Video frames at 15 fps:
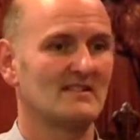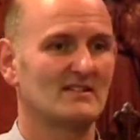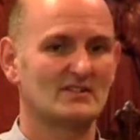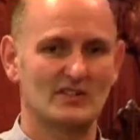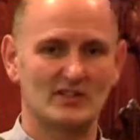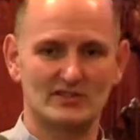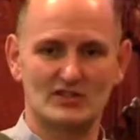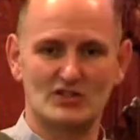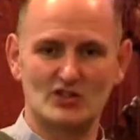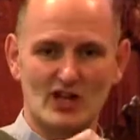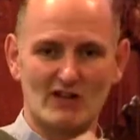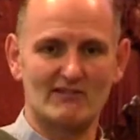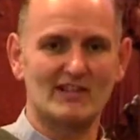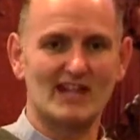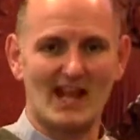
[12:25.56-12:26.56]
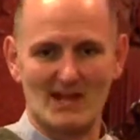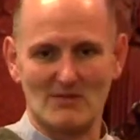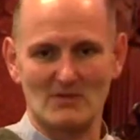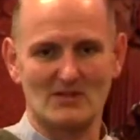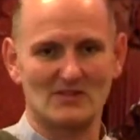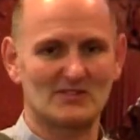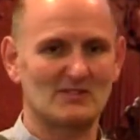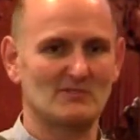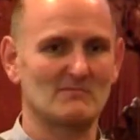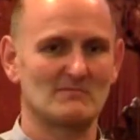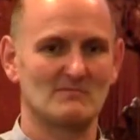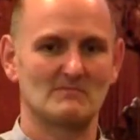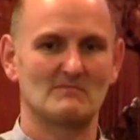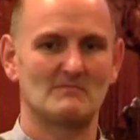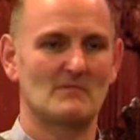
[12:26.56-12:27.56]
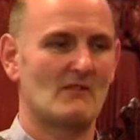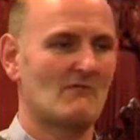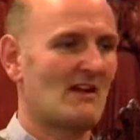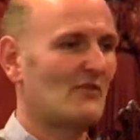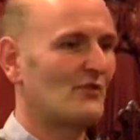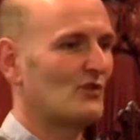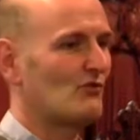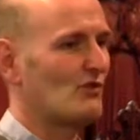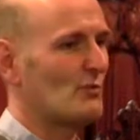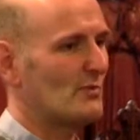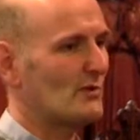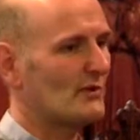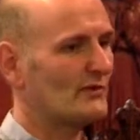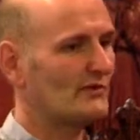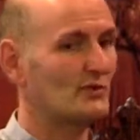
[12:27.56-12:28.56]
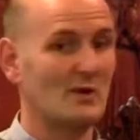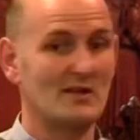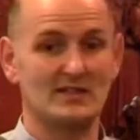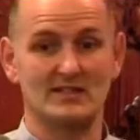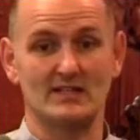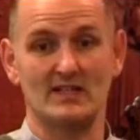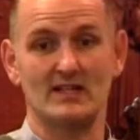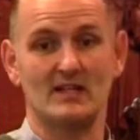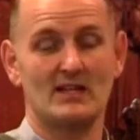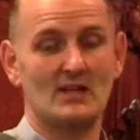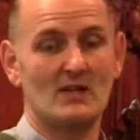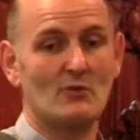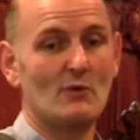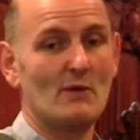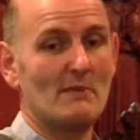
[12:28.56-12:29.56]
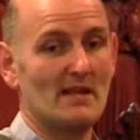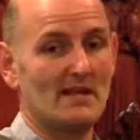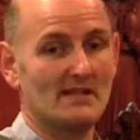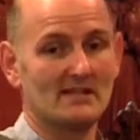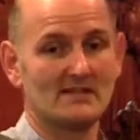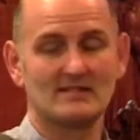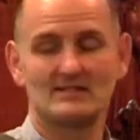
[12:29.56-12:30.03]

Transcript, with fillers: Started sharing that amongst them, around the group of 20 women.